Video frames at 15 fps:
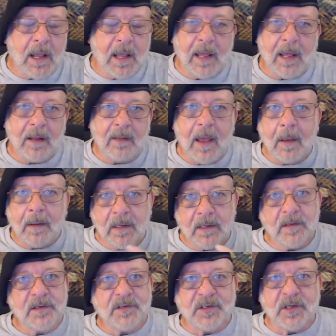and that
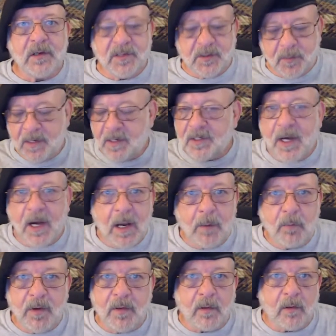is, spend
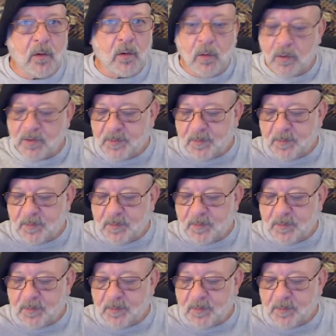time with the Lord,